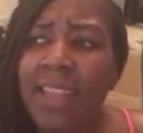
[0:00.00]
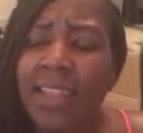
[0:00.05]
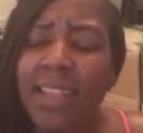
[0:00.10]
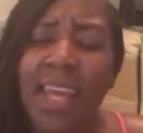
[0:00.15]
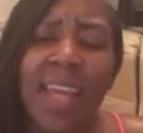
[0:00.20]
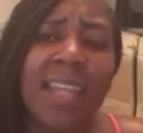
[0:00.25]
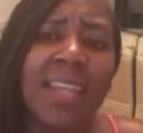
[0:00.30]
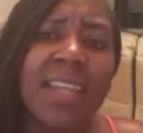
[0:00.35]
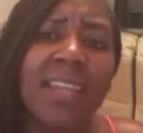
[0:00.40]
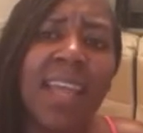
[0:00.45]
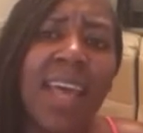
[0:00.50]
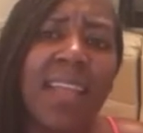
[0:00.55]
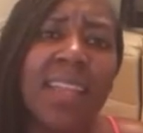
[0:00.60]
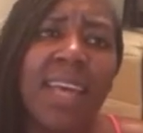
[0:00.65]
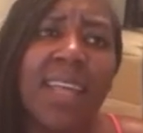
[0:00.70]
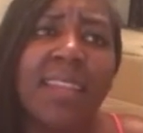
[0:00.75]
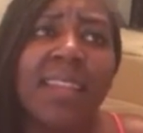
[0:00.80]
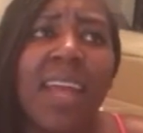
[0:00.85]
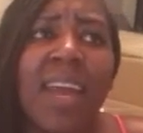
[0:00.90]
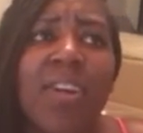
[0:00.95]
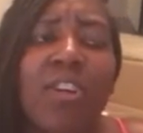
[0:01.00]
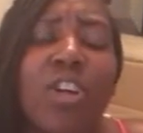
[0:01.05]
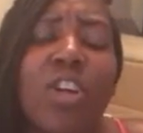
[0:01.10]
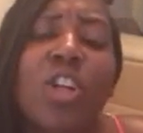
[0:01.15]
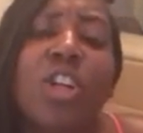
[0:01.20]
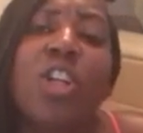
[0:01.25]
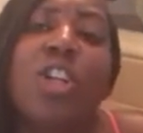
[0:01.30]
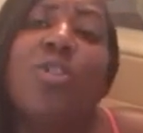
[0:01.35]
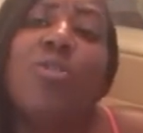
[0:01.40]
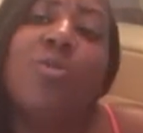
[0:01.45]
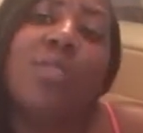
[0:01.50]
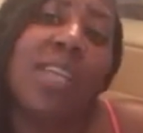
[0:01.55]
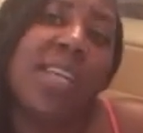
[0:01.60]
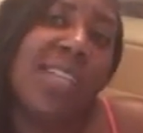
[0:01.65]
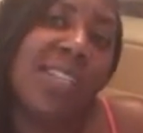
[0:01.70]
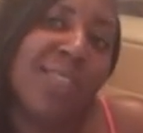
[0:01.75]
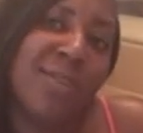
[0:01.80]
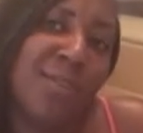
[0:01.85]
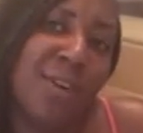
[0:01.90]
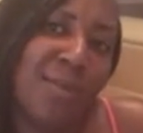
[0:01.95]
they're
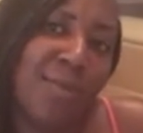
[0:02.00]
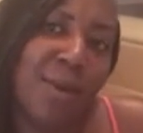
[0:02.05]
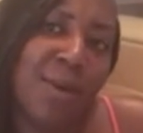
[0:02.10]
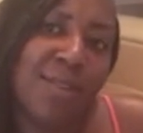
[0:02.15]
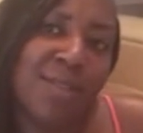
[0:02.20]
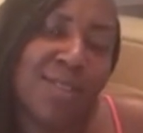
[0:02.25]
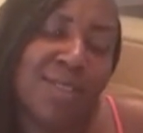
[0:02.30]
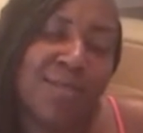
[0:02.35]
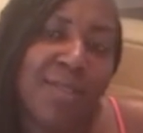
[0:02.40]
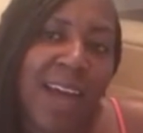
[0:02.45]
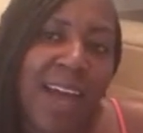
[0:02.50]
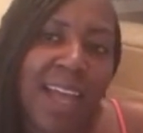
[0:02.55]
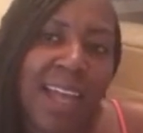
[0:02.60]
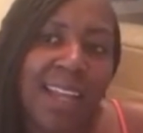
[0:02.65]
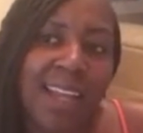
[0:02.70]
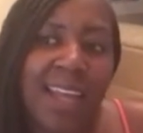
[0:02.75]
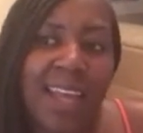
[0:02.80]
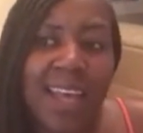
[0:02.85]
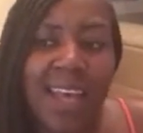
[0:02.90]
clueless almost, right?